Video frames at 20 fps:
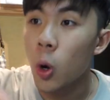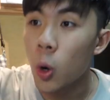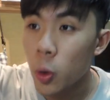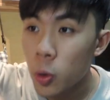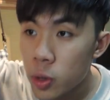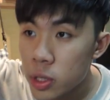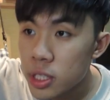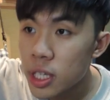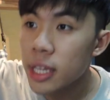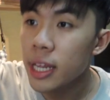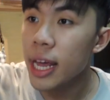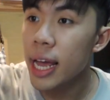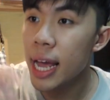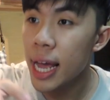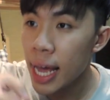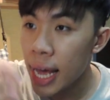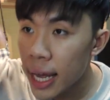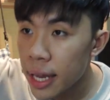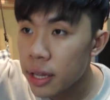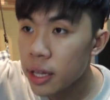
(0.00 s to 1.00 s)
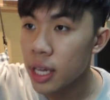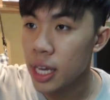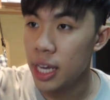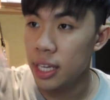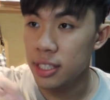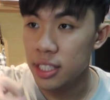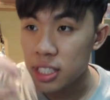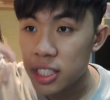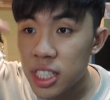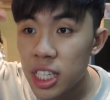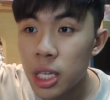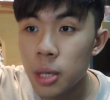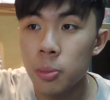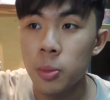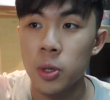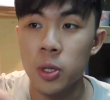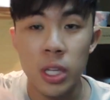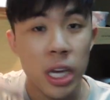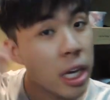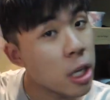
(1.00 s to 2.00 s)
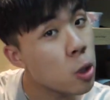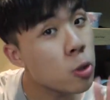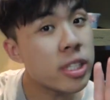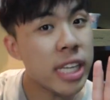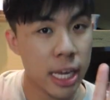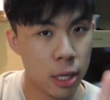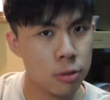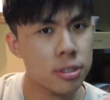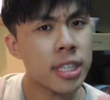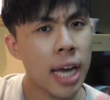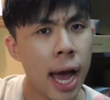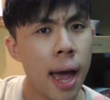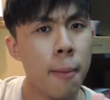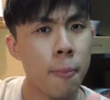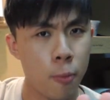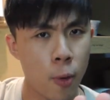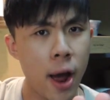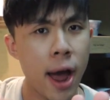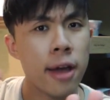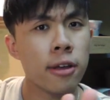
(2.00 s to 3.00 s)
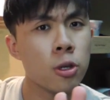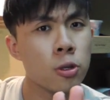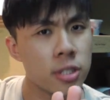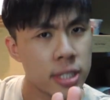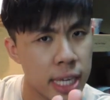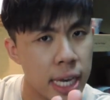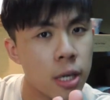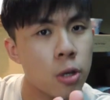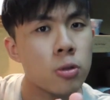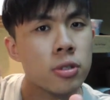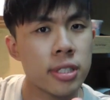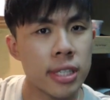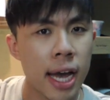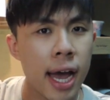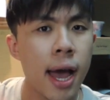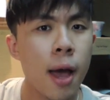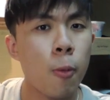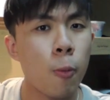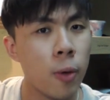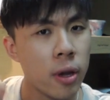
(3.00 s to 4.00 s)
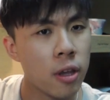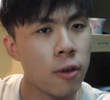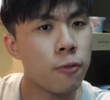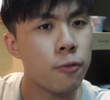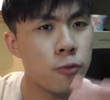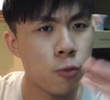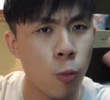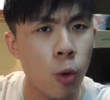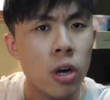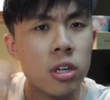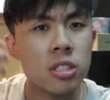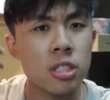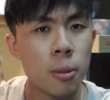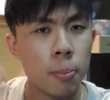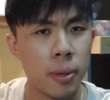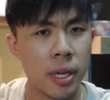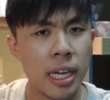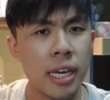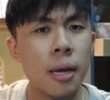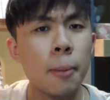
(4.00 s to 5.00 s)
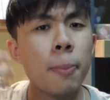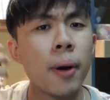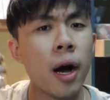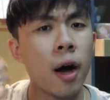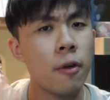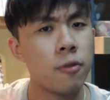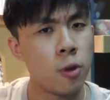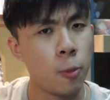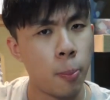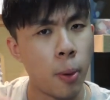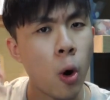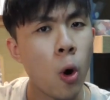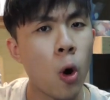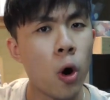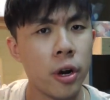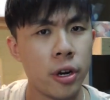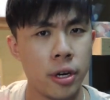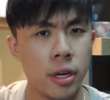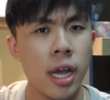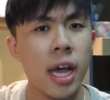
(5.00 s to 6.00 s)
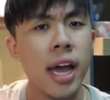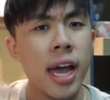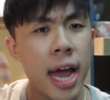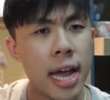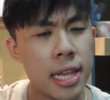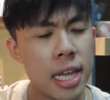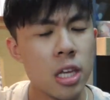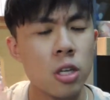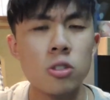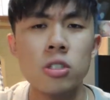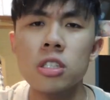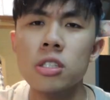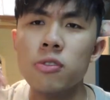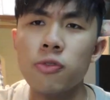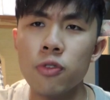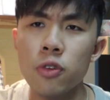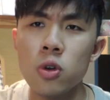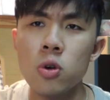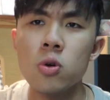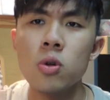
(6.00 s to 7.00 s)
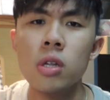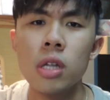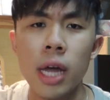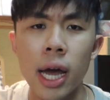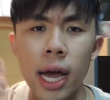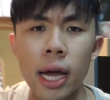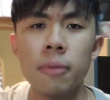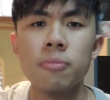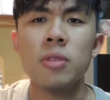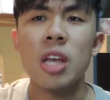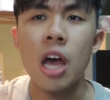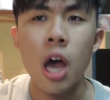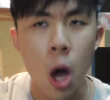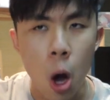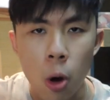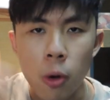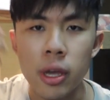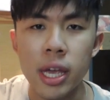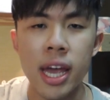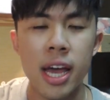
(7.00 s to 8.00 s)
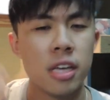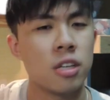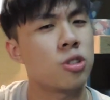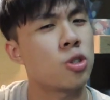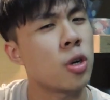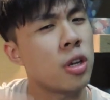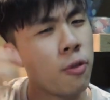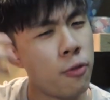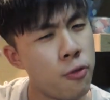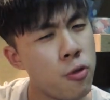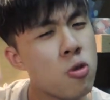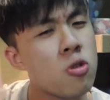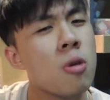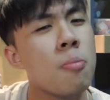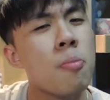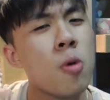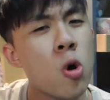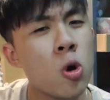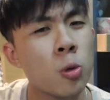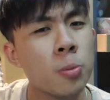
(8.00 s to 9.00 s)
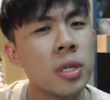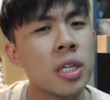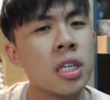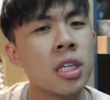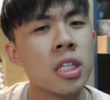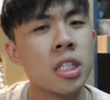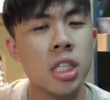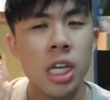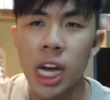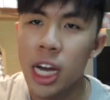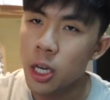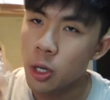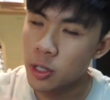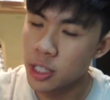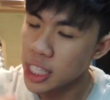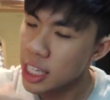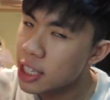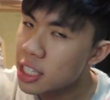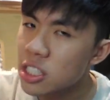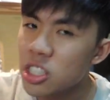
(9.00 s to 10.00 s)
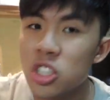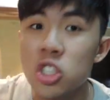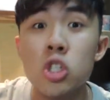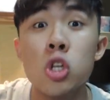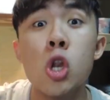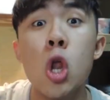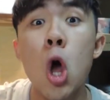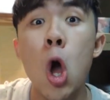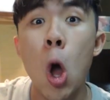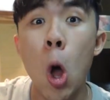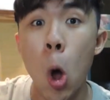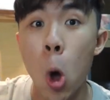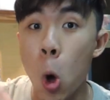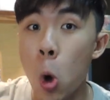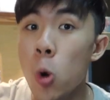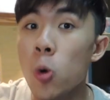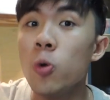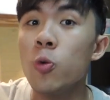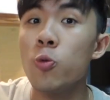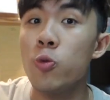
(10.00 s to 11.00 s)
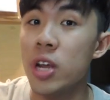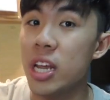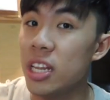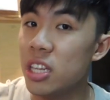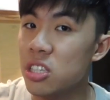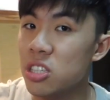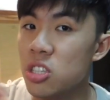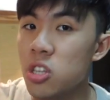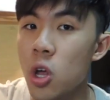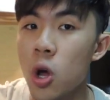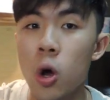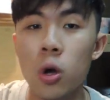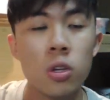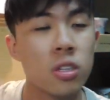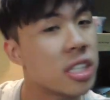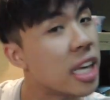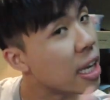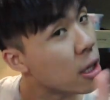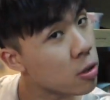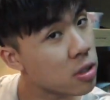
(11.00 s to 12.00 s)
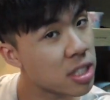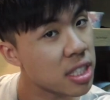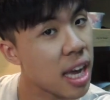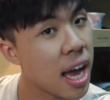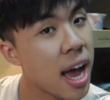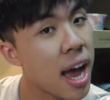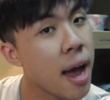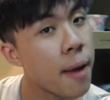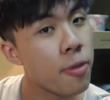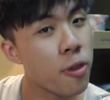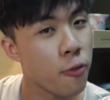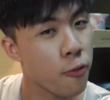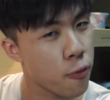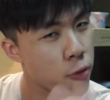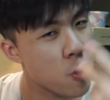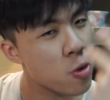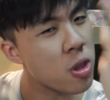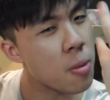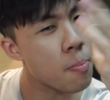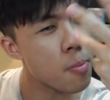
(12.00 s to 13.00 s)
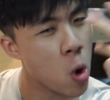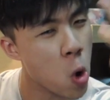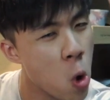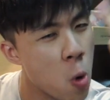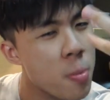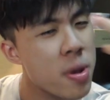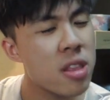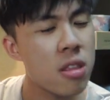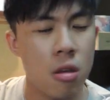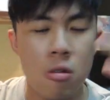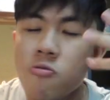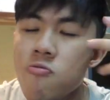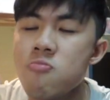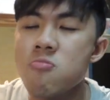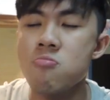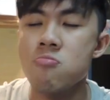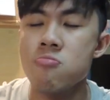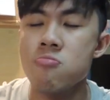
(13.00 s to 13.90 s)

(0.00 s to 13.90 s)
always like that. Just keep on. You take your time, right? You take your time when you watch the beginning part of the porn, and then you just feel like, oh yeah, you're trying to feel the moment. You take it slow, really slow. You take your time to feel the moment.